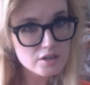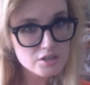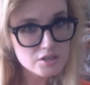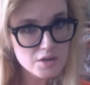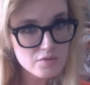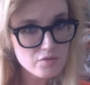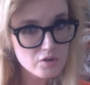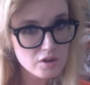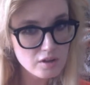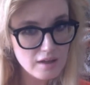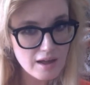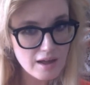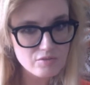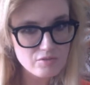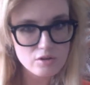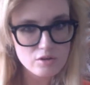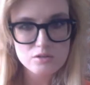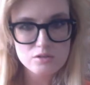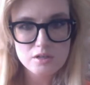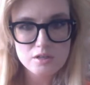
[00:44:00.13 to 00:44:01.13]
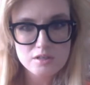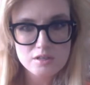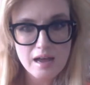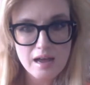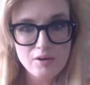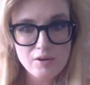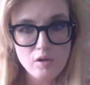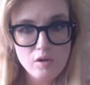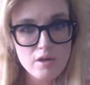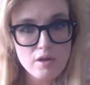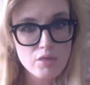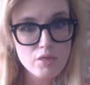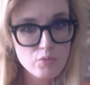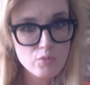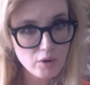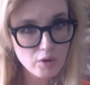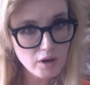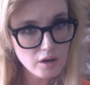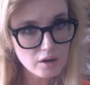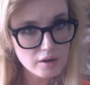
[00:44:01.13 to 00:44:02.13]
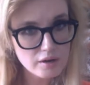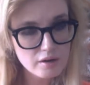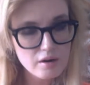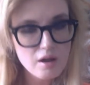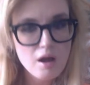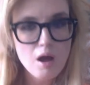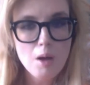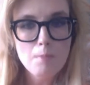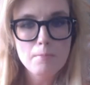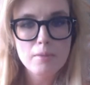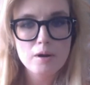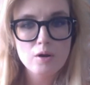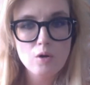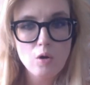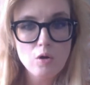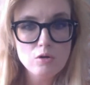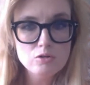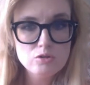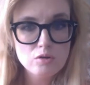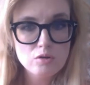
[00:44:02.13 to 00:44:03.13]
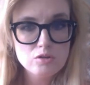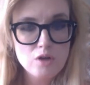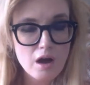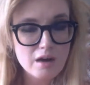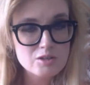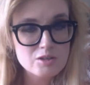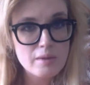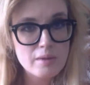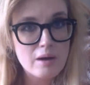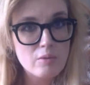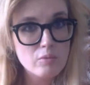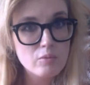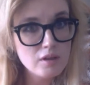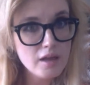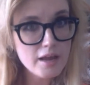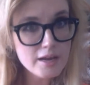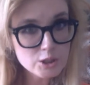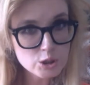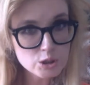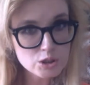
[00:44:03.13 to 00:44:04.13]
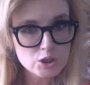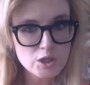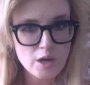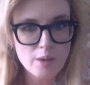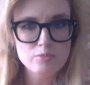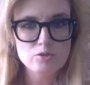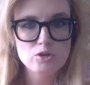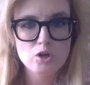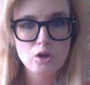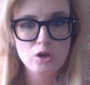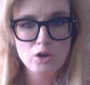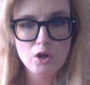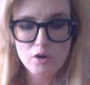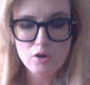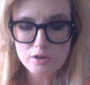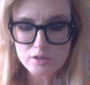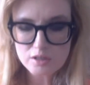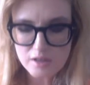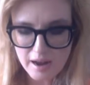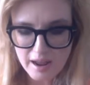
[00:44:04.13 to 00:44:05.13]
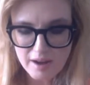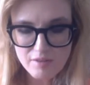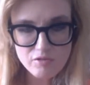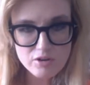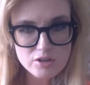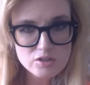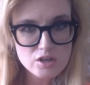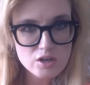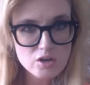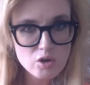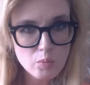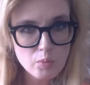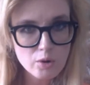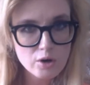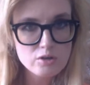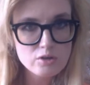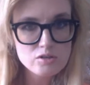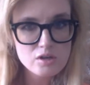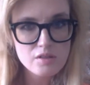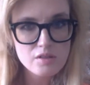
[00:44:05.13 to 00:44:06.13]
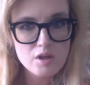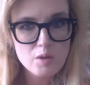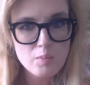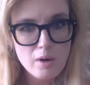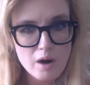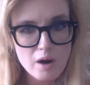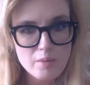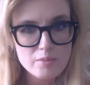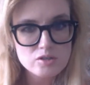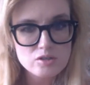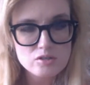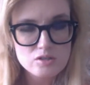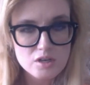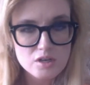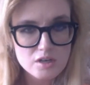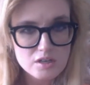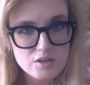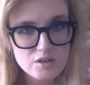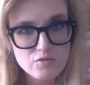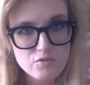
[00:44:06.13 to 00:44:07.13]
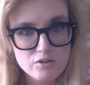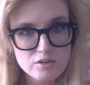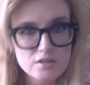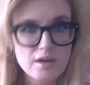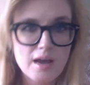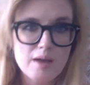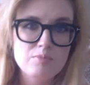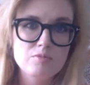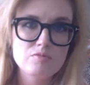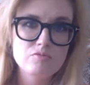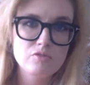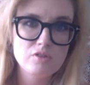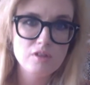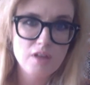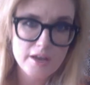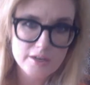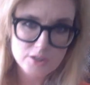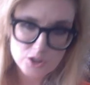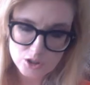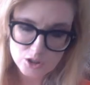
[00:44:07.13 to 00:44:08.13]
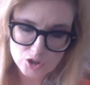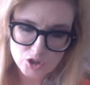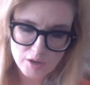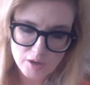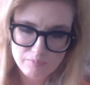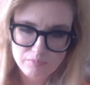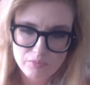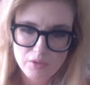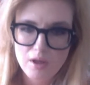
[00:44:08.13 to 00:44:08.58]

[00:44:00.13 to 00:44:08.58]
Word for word: on different levels. It's not only a thriller, but it also talks about relationships. You'll notice that every single person in the apartments is in a different type of relationship.